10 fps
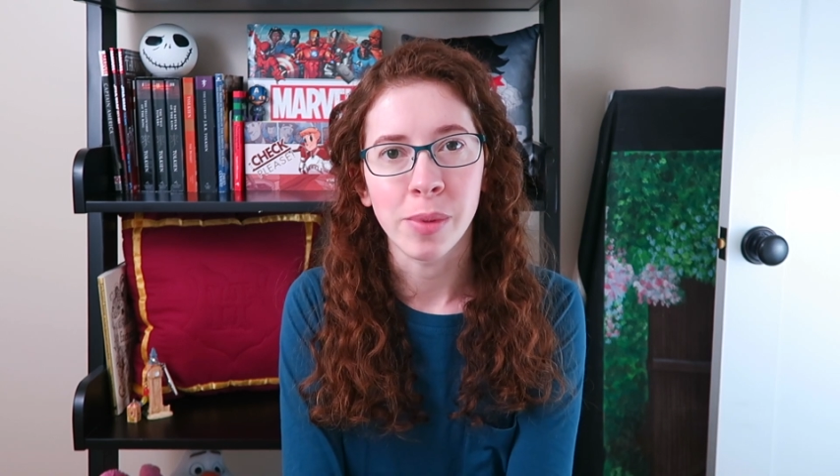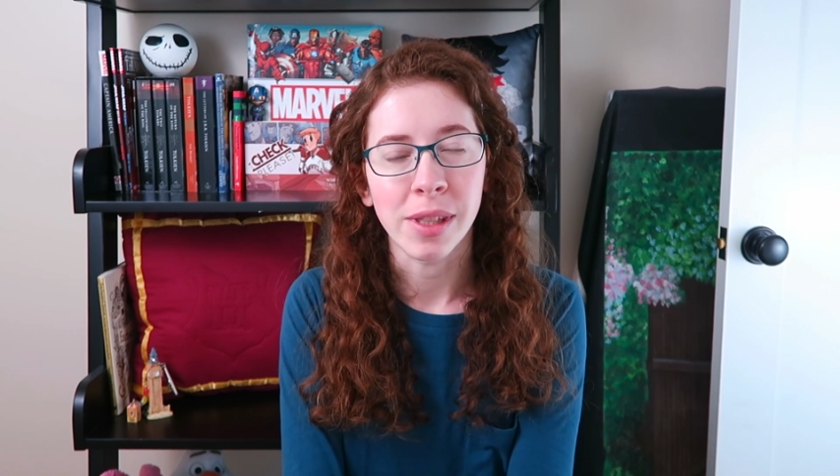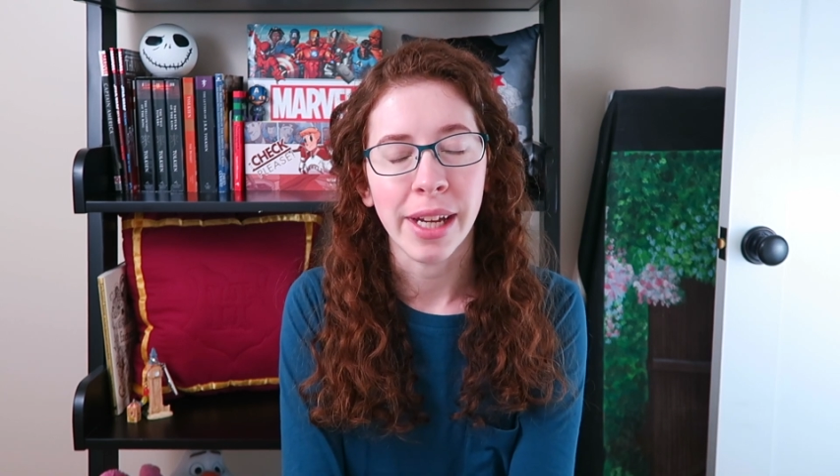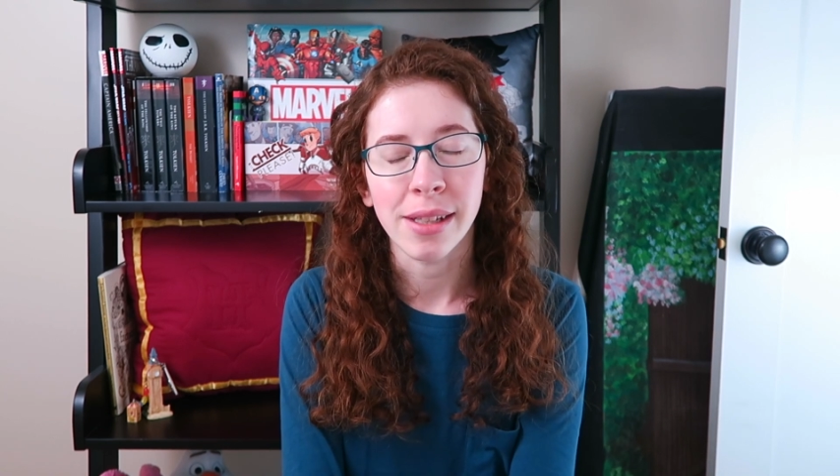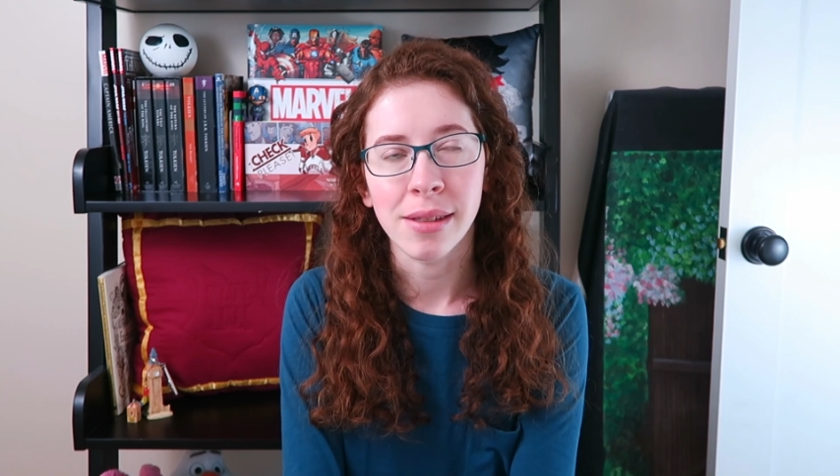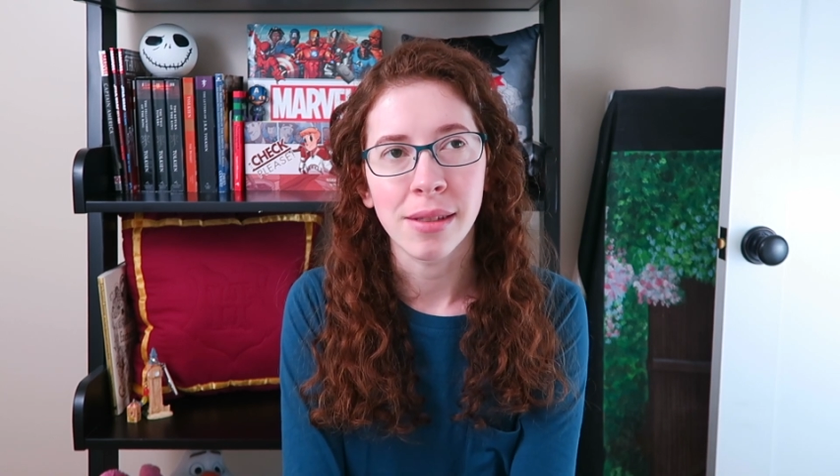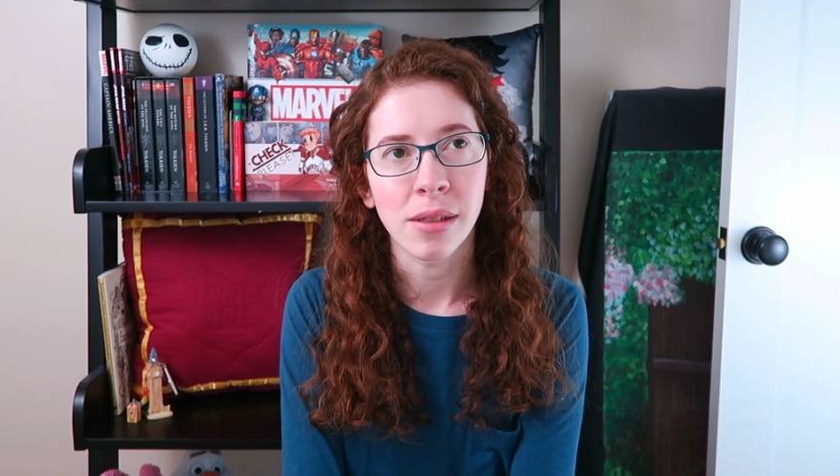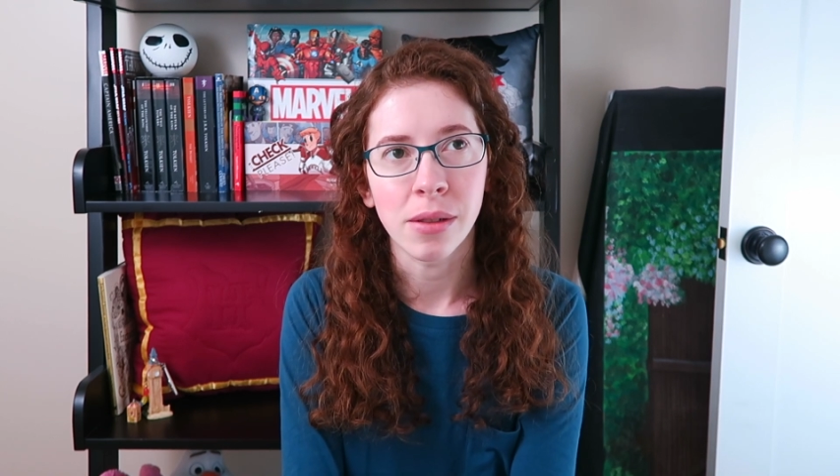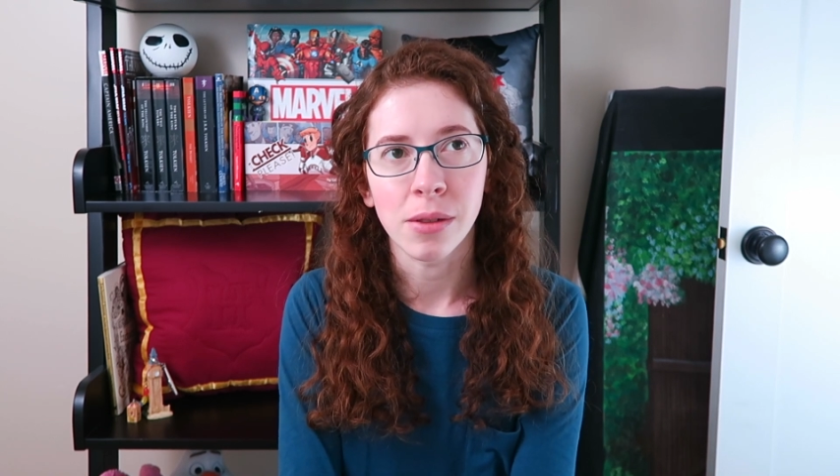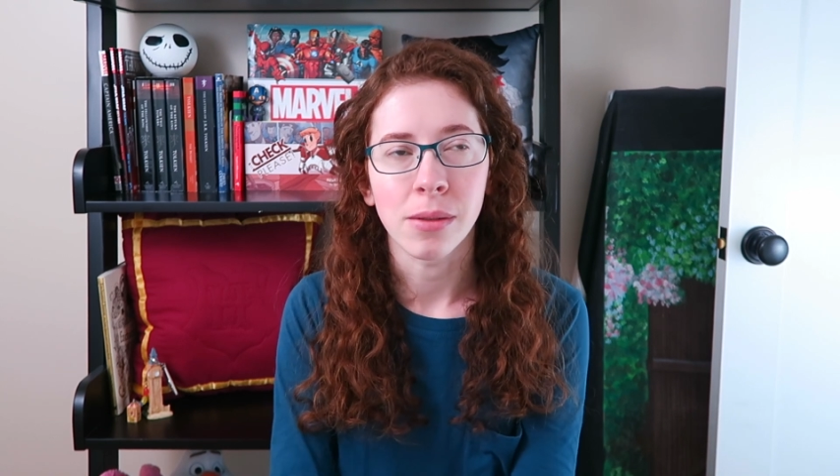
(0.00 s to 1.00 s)
but that's
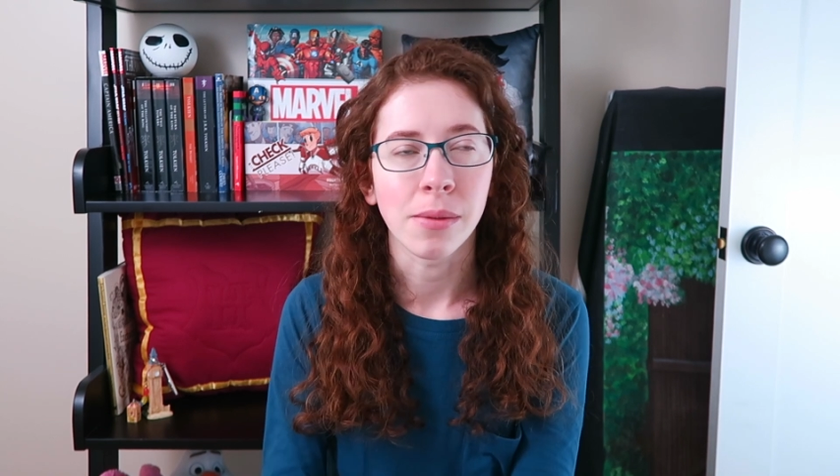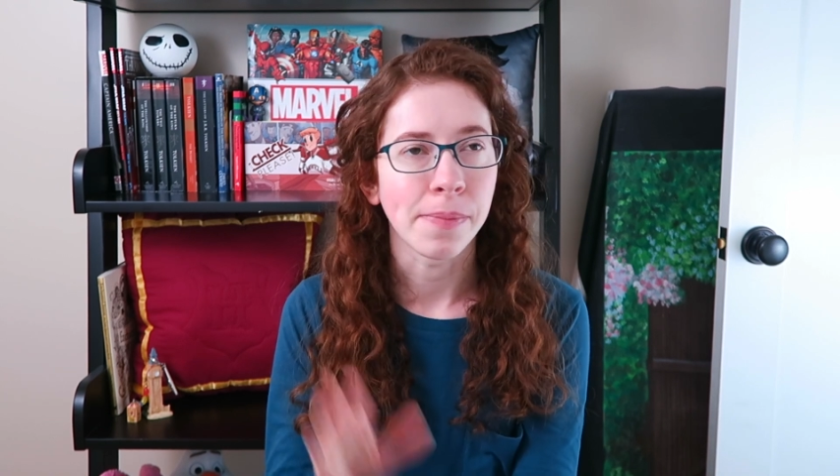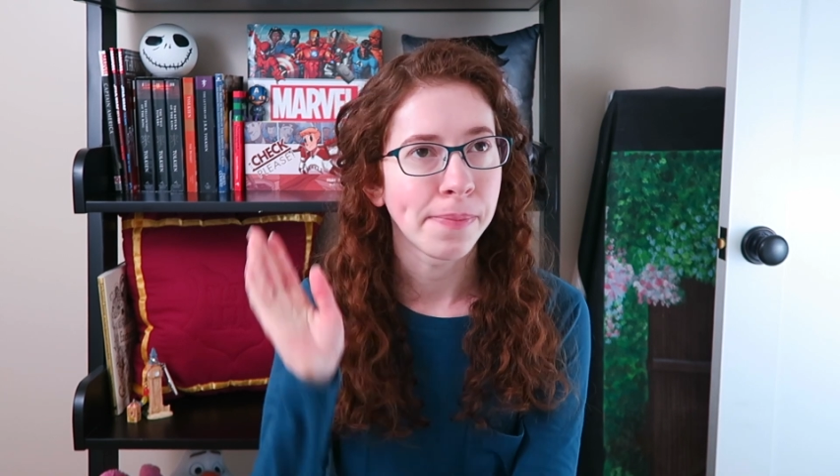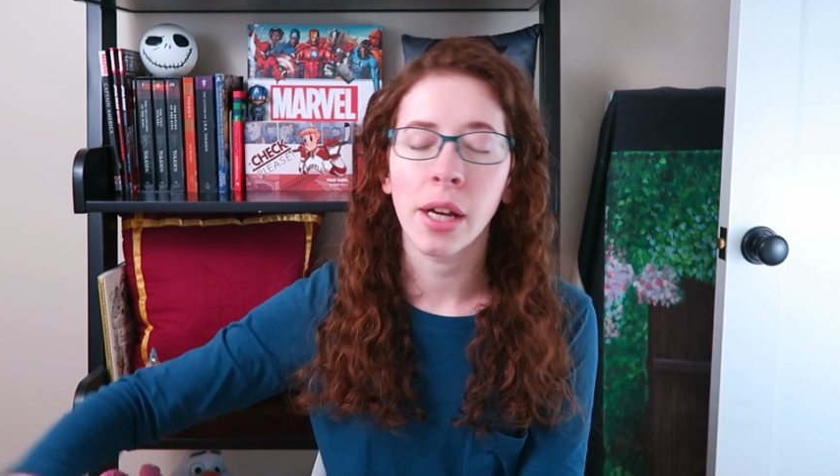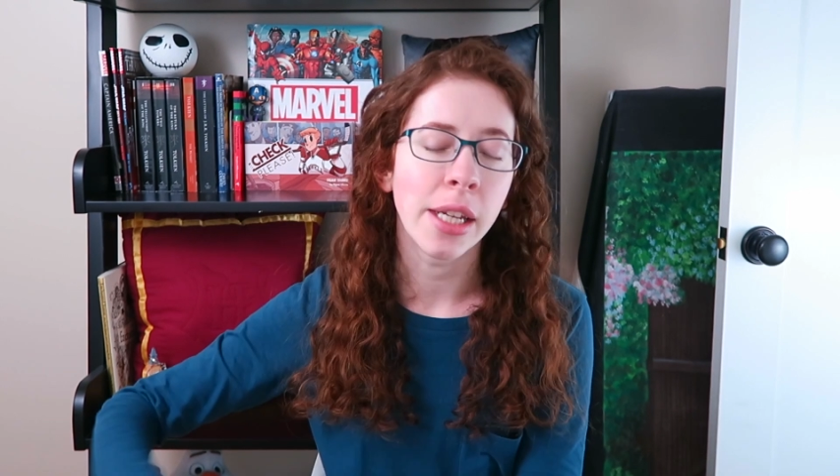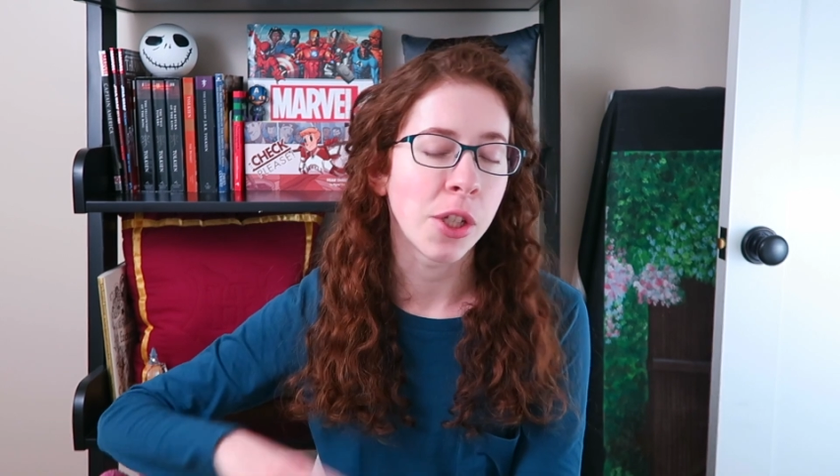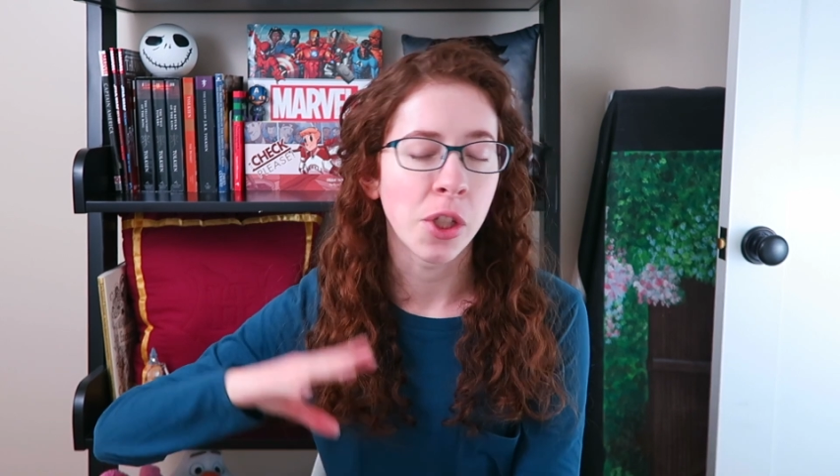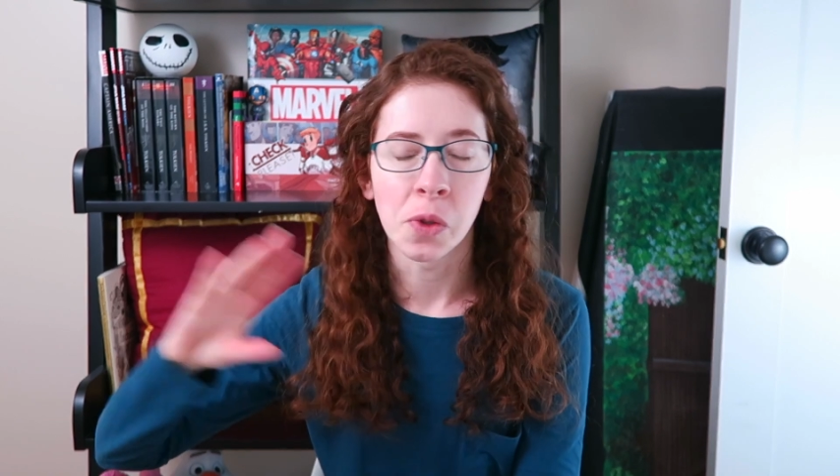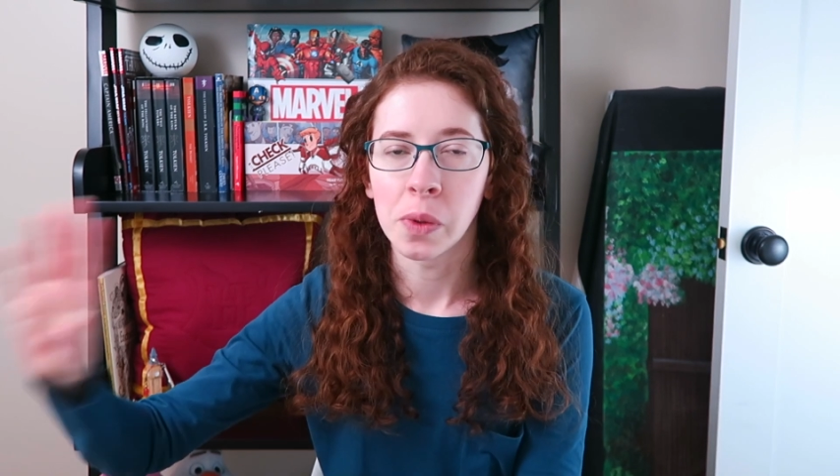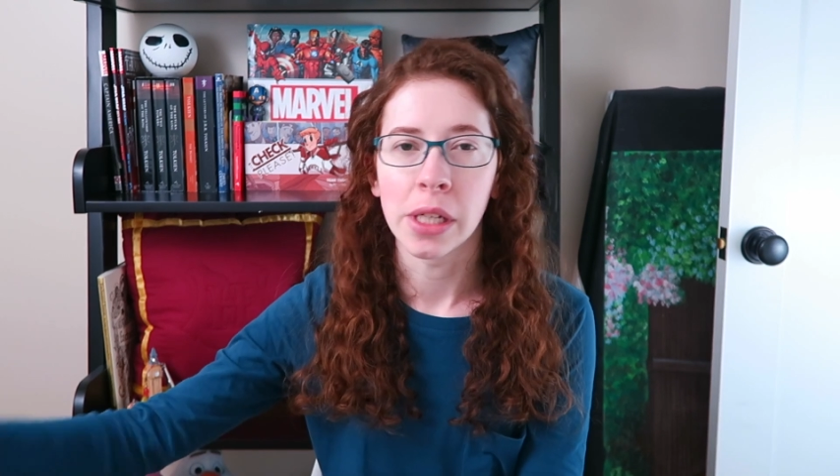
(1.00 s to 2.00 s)
still an
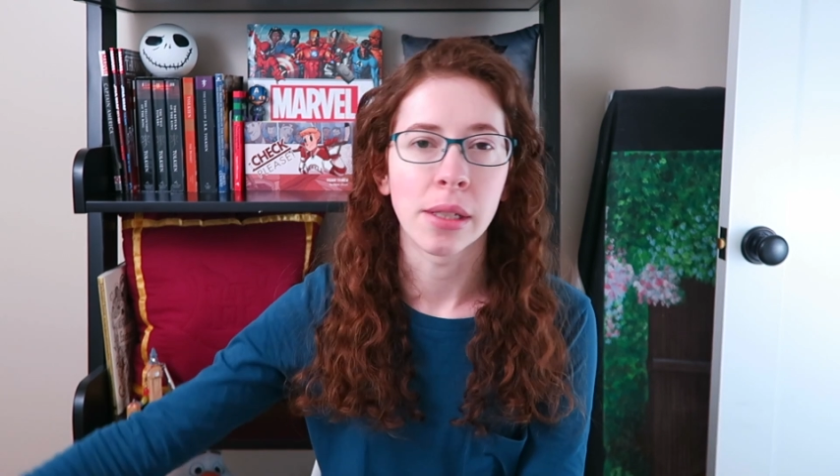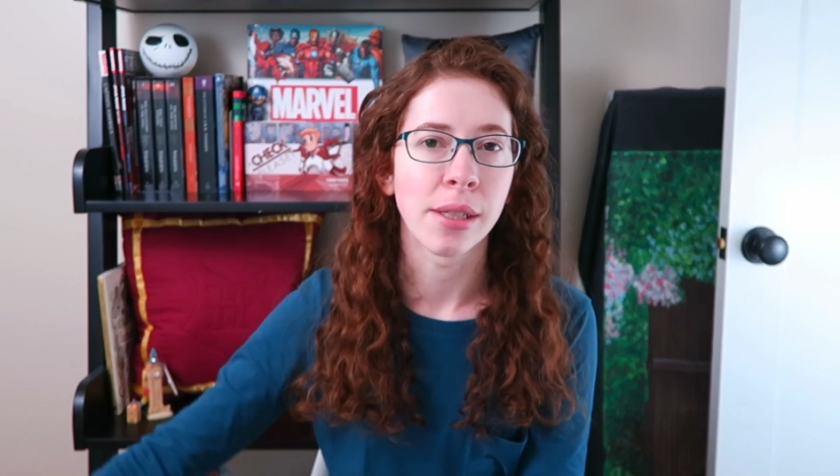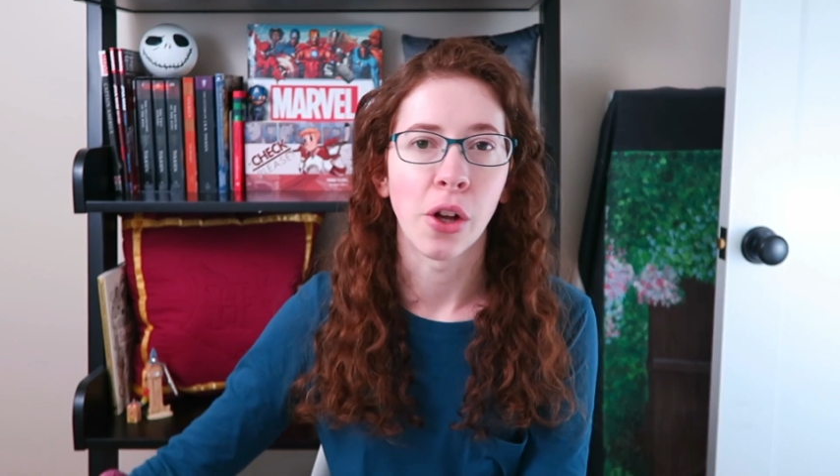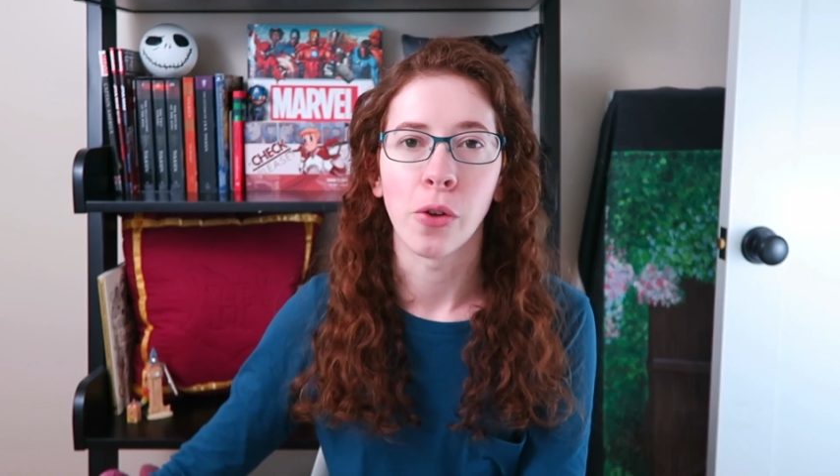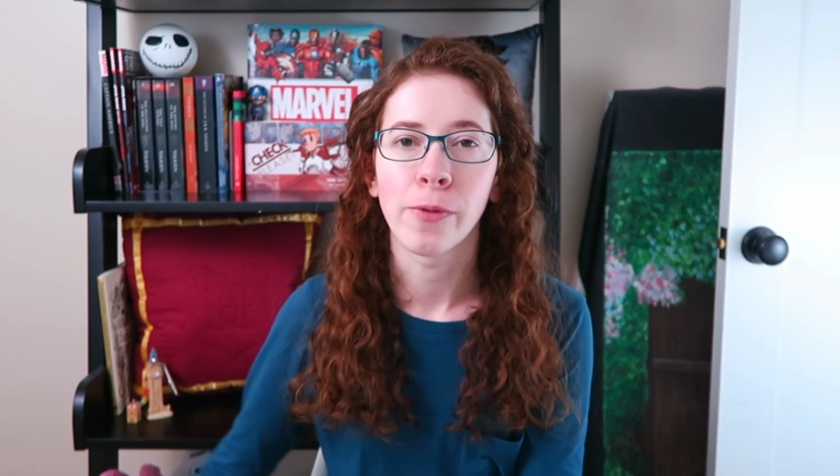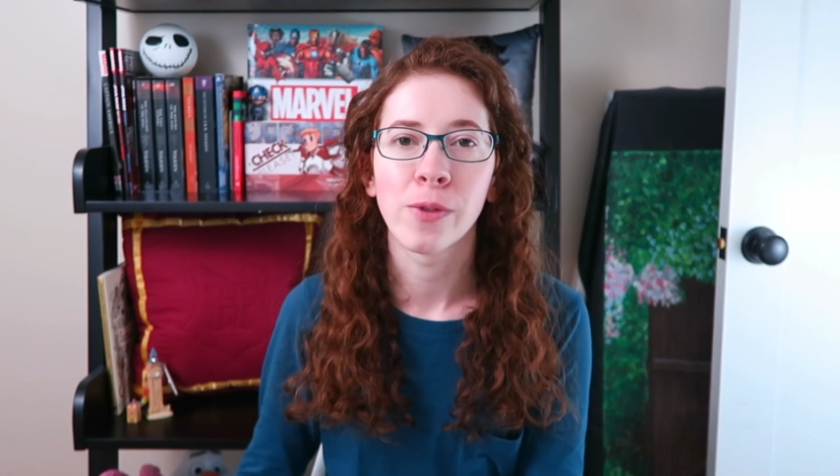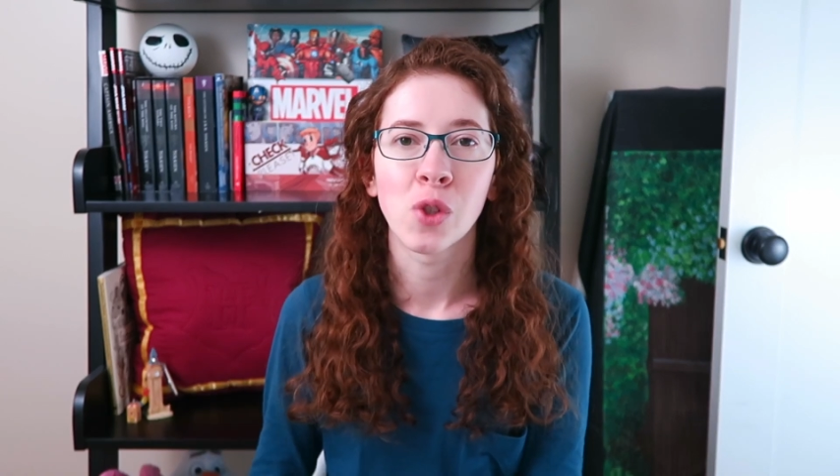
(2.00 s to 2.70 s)
issue in itself.